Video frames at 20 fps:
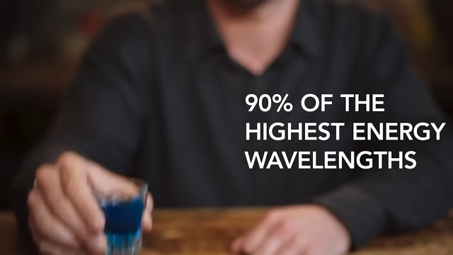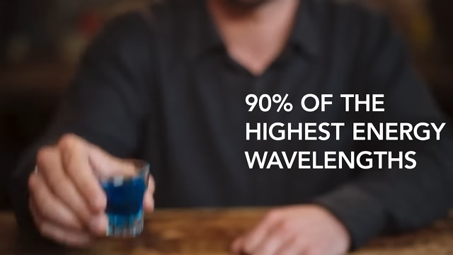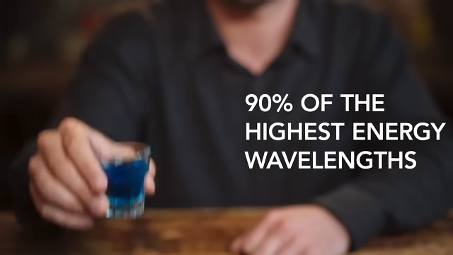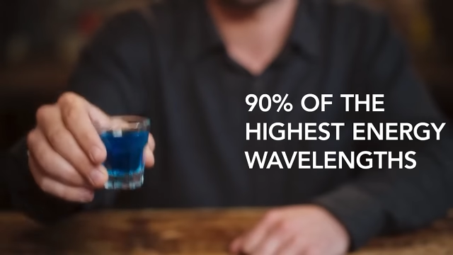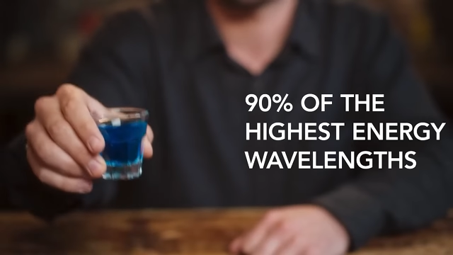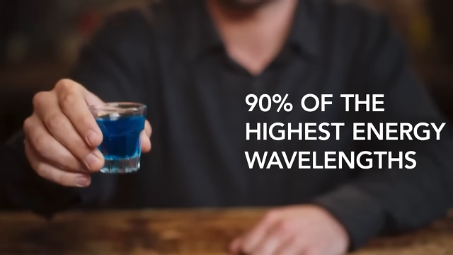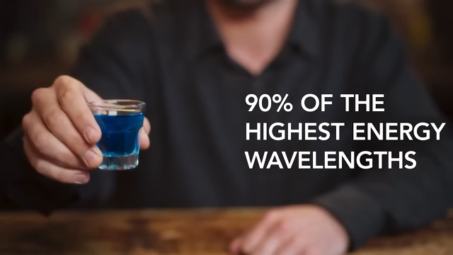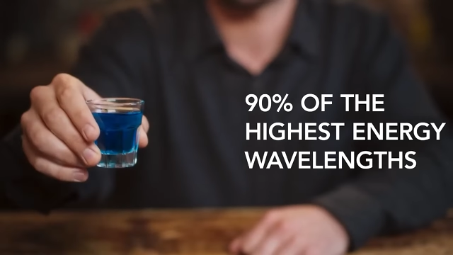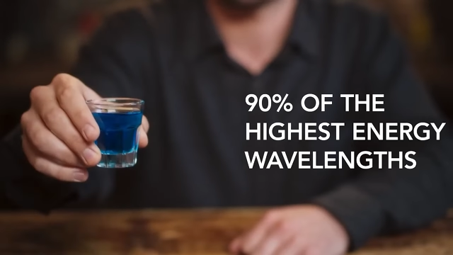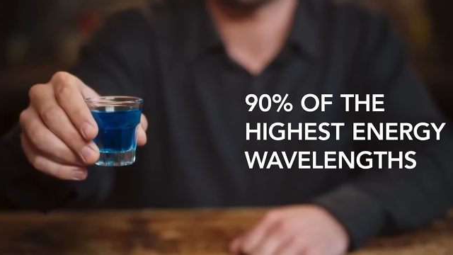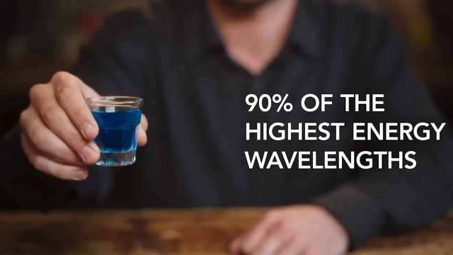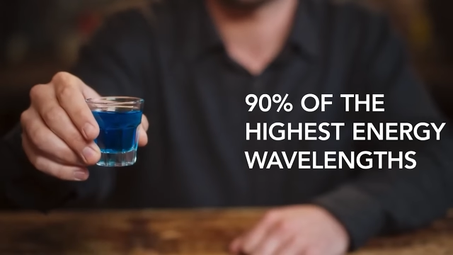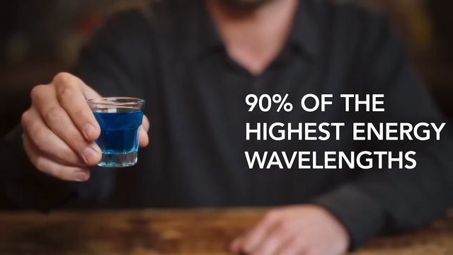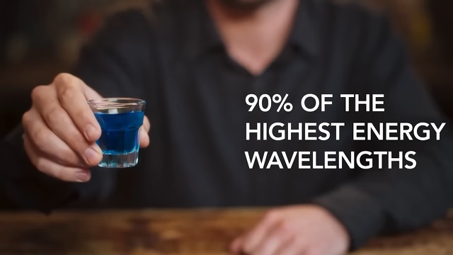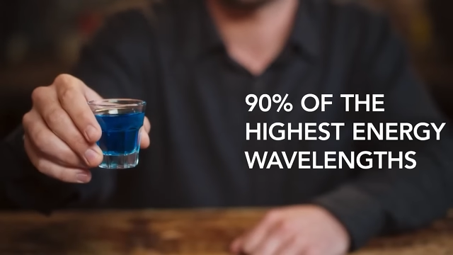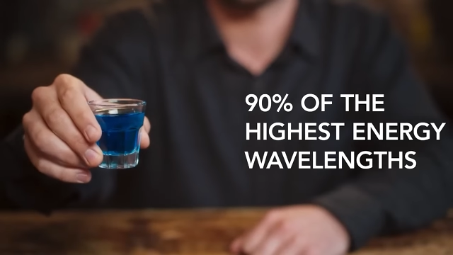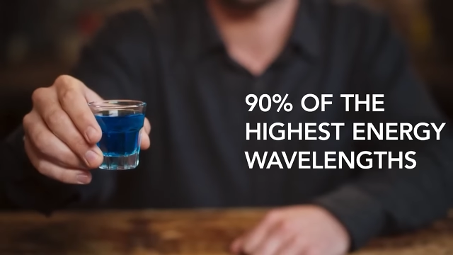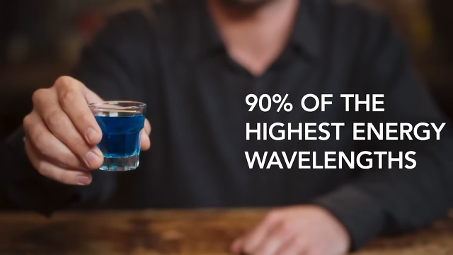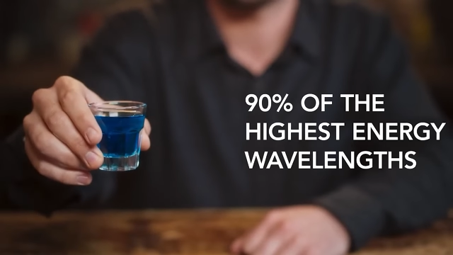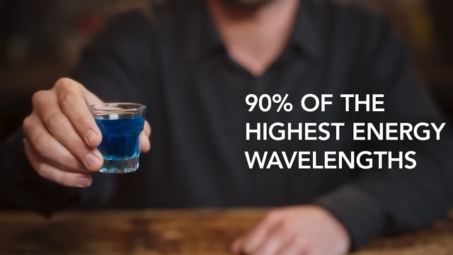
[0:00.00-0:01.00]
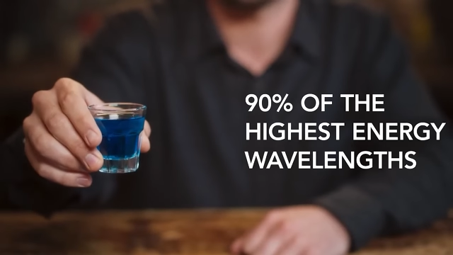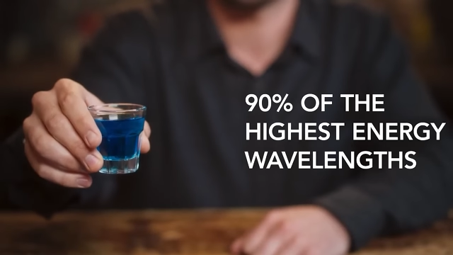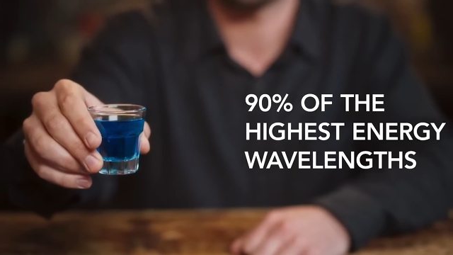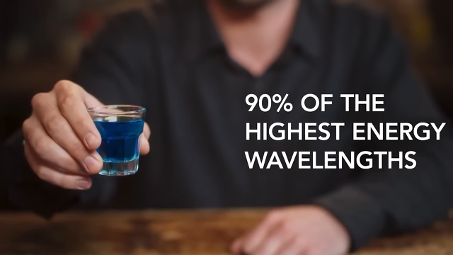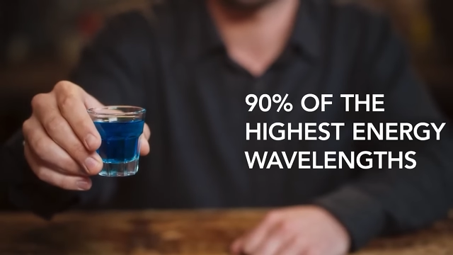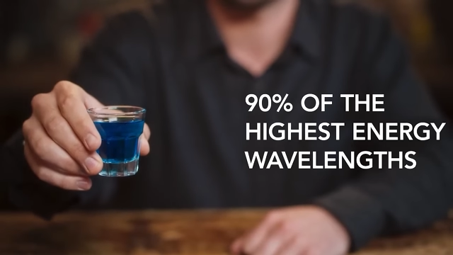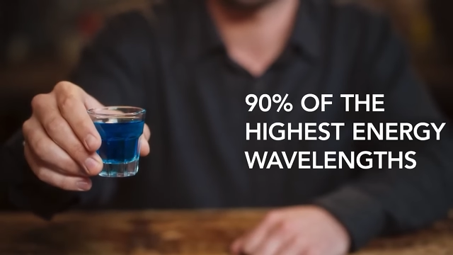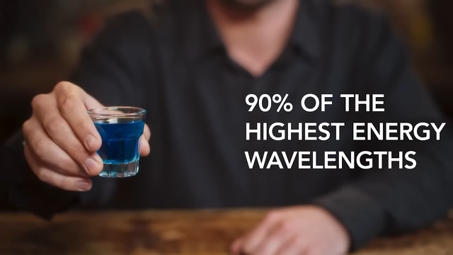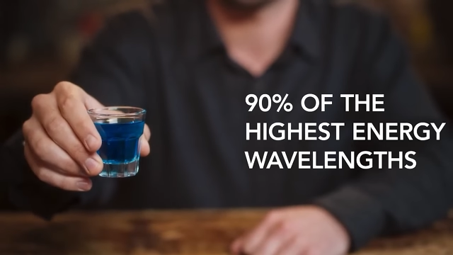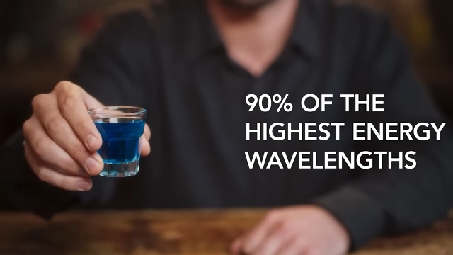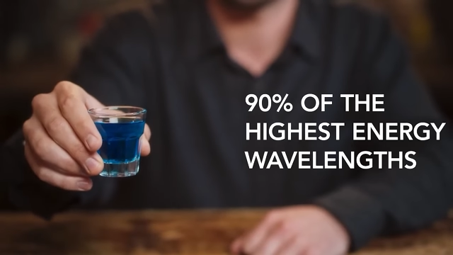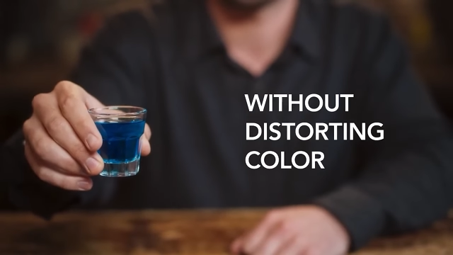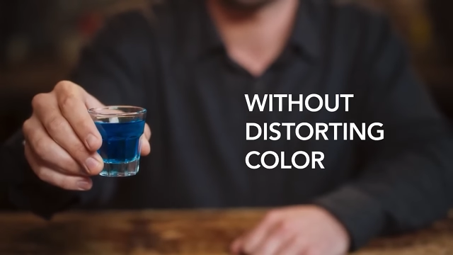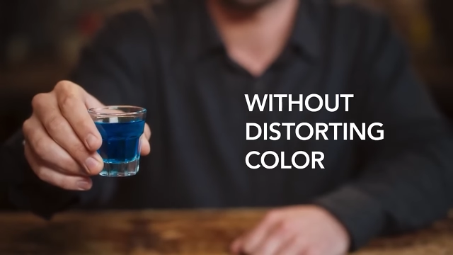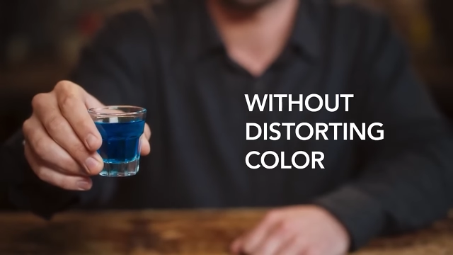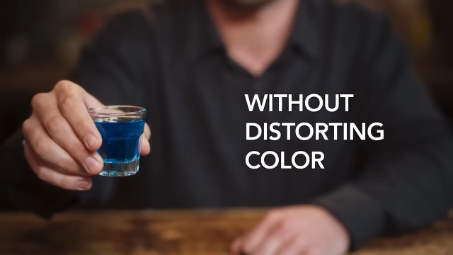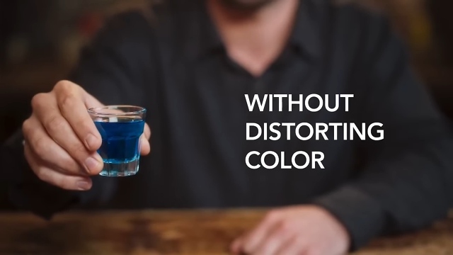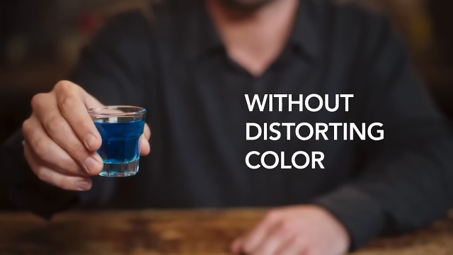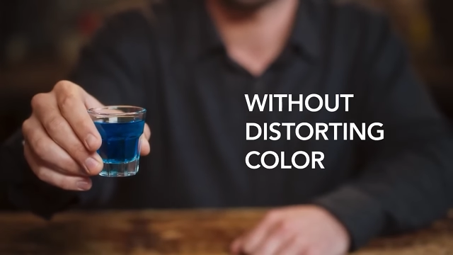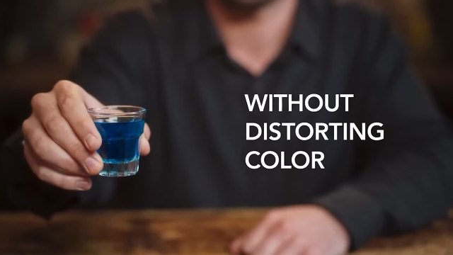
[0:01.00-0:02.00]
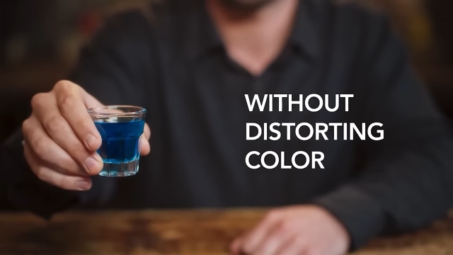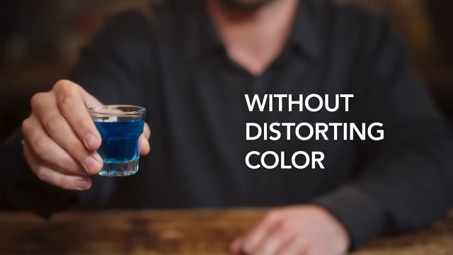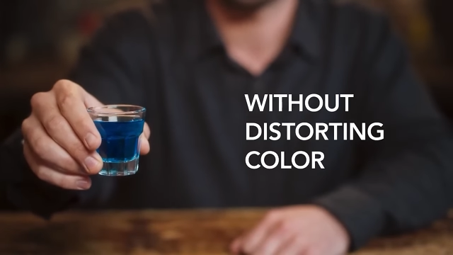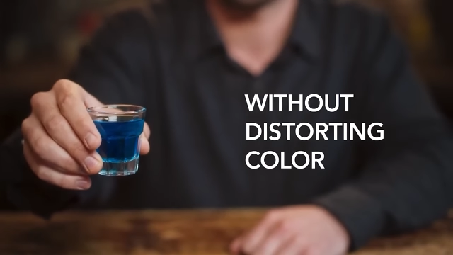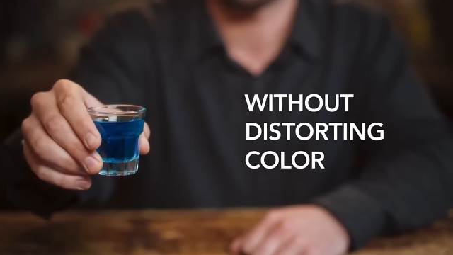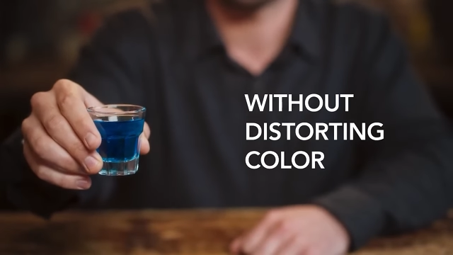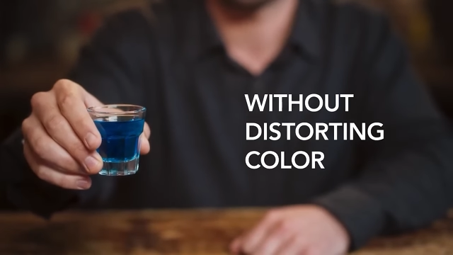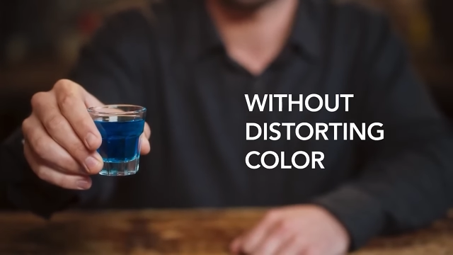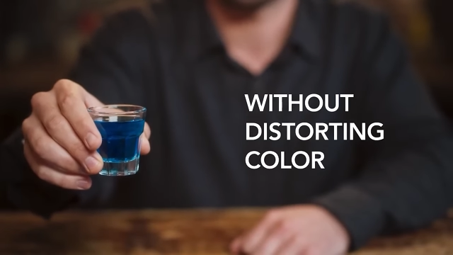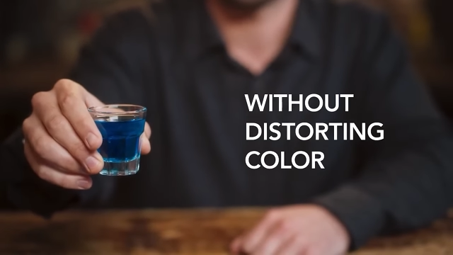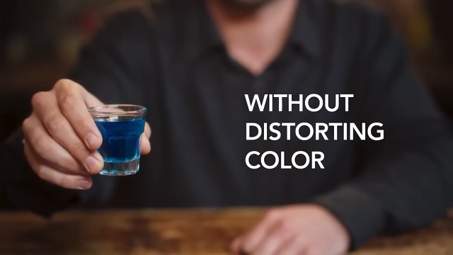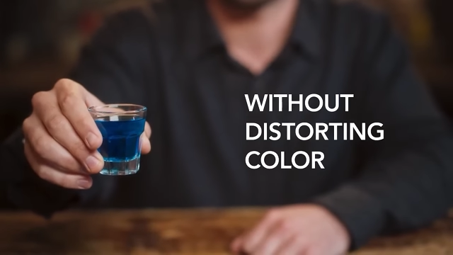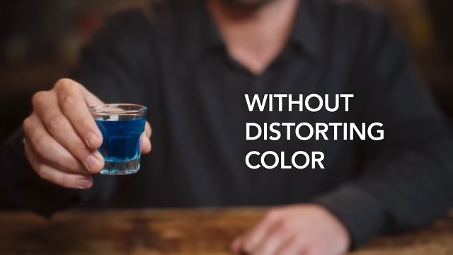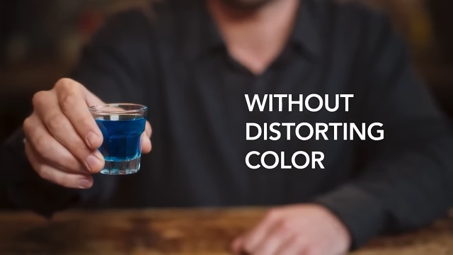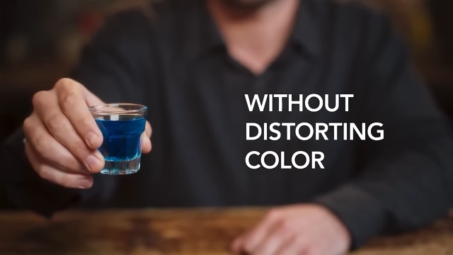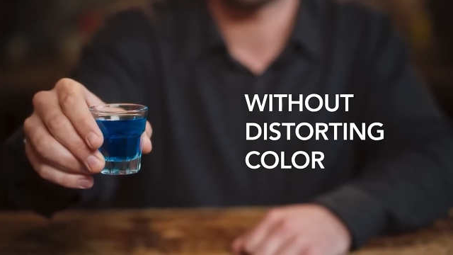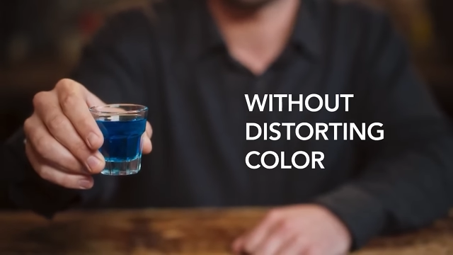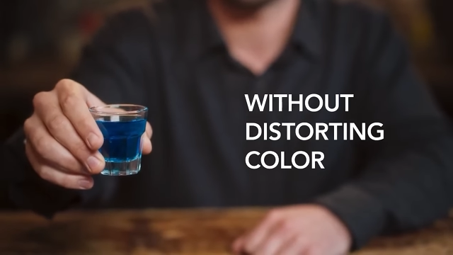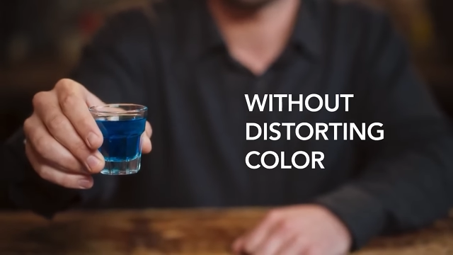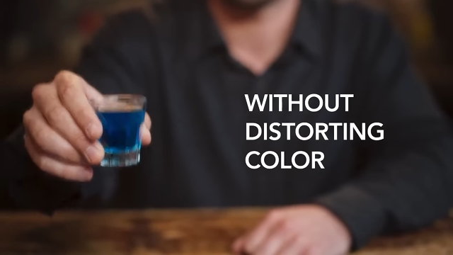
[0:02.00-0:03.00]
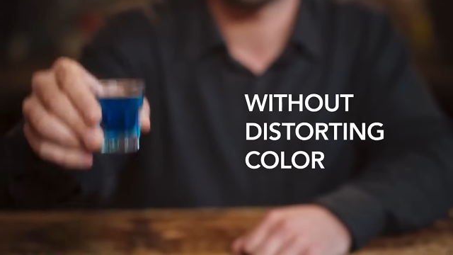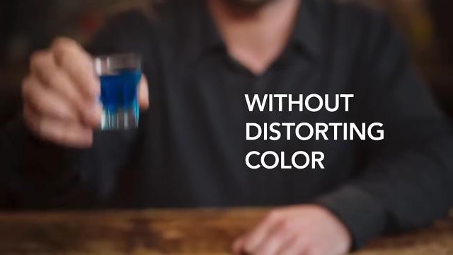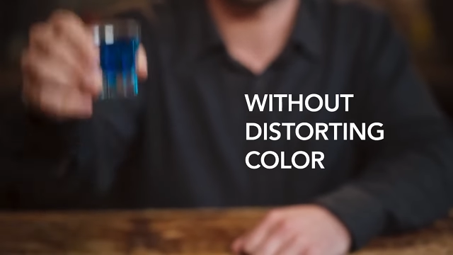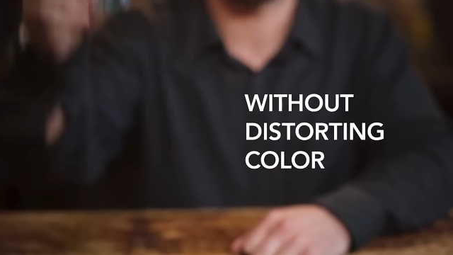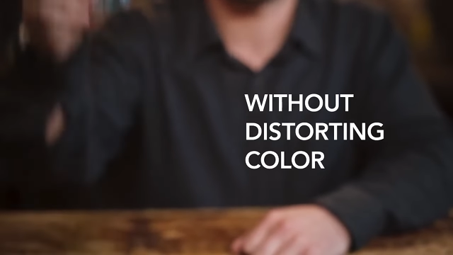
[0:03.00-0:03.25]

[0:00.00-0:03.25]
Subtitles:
(no speaker visible)